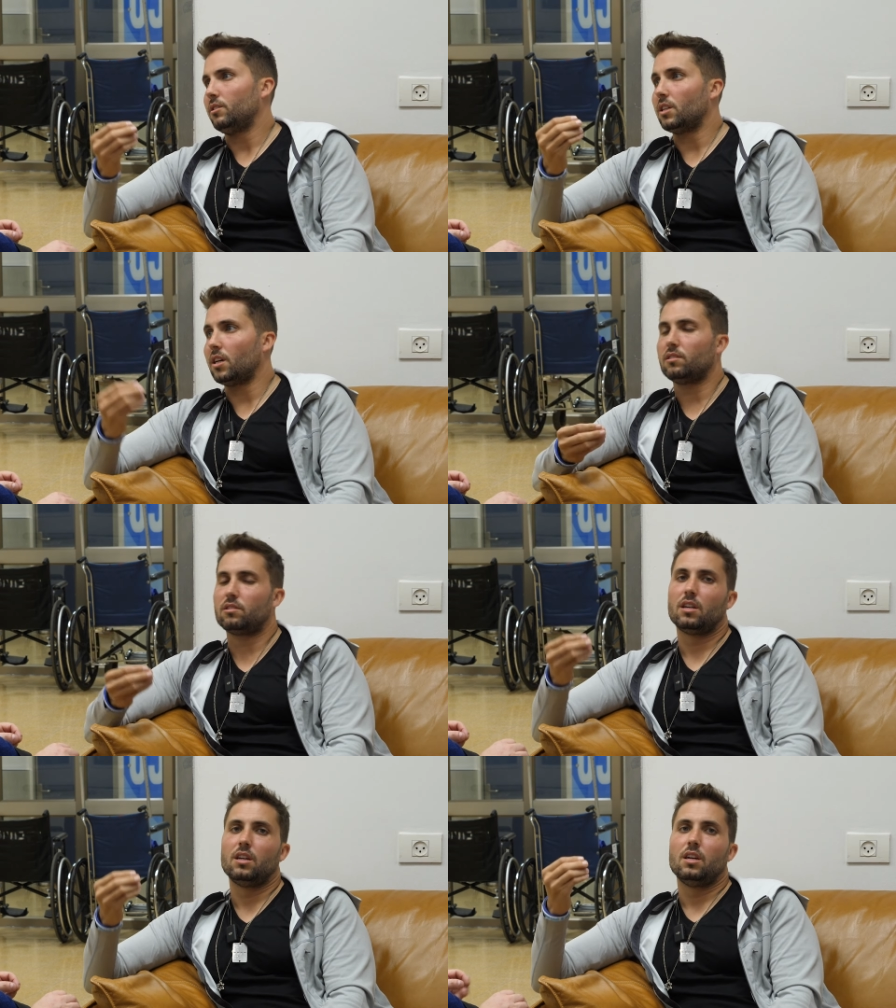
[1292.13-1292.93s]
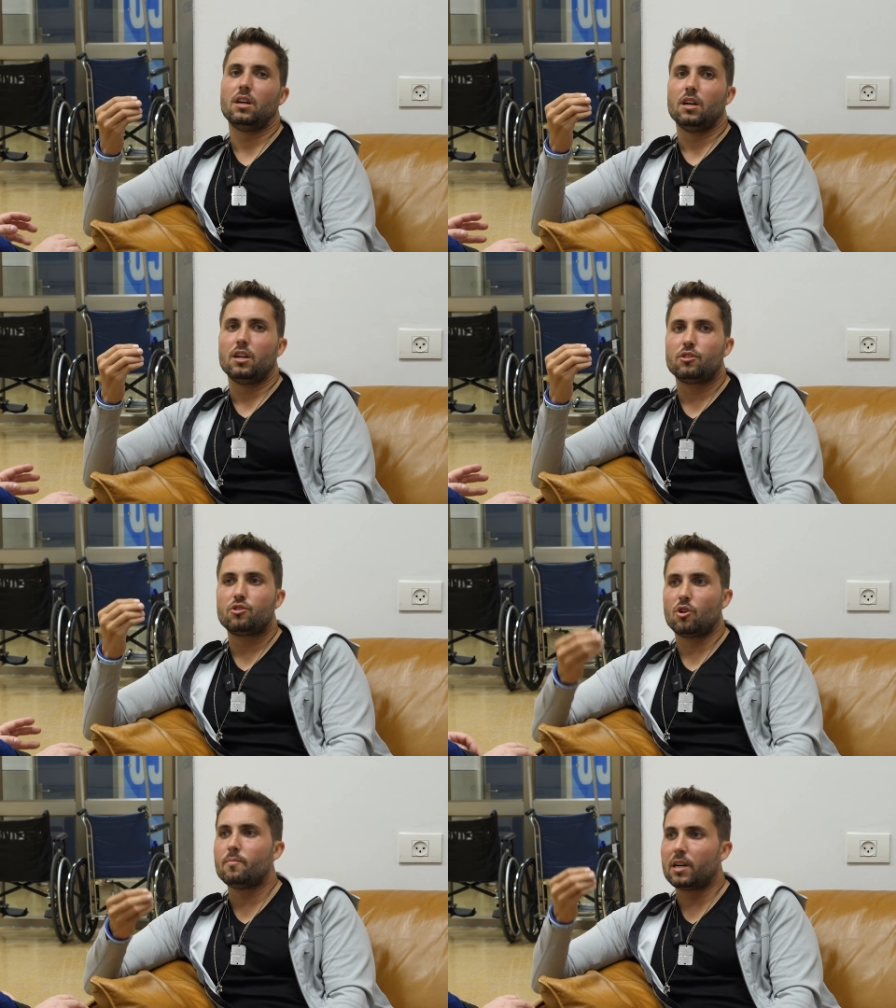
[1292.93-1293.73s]
does
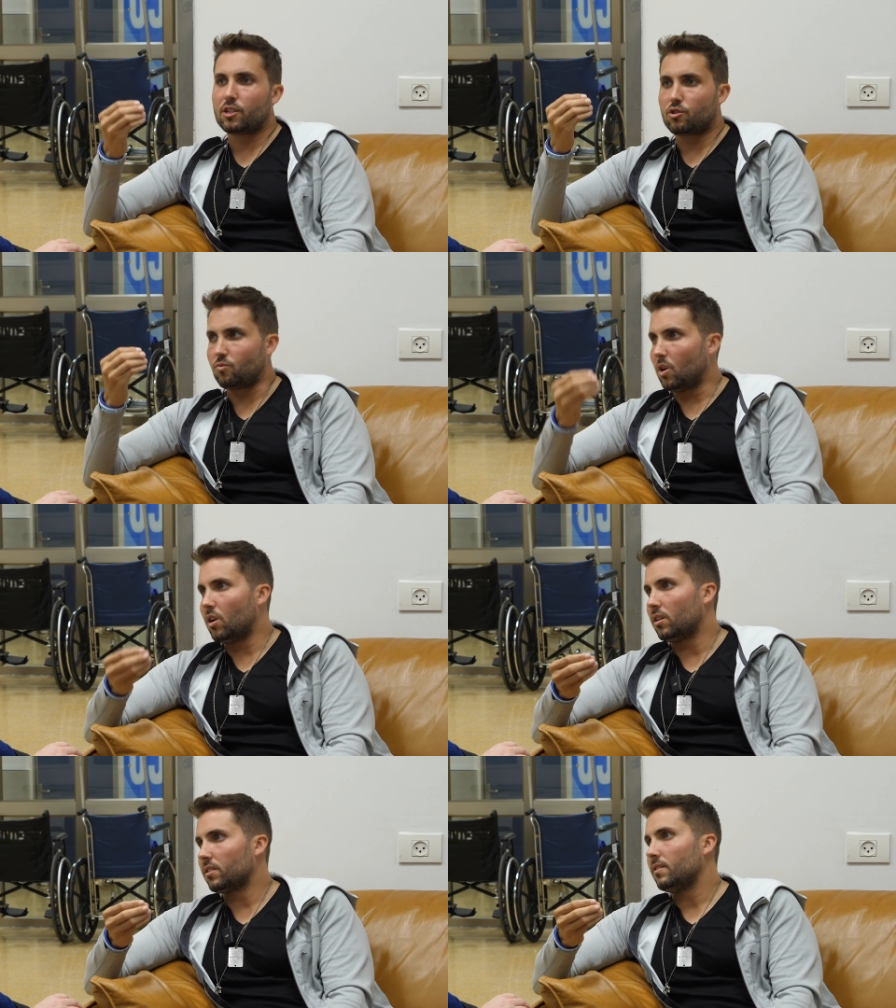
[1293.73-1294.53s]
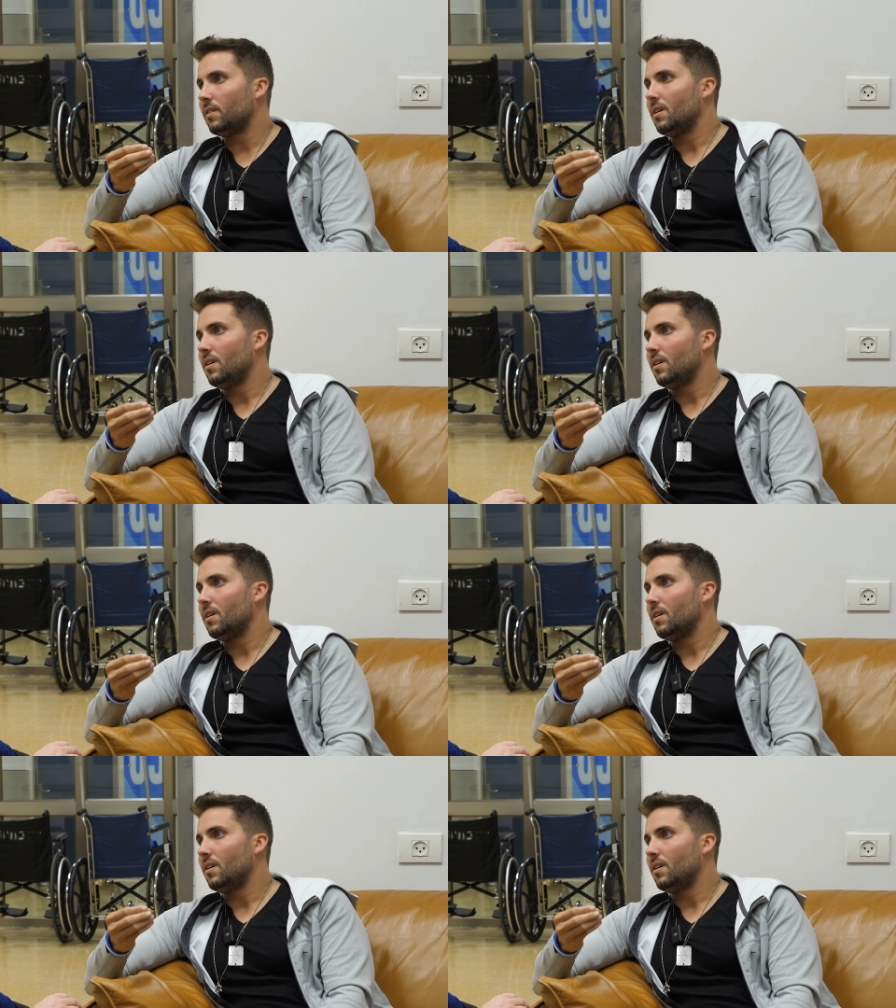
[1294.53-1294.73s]
so much wrong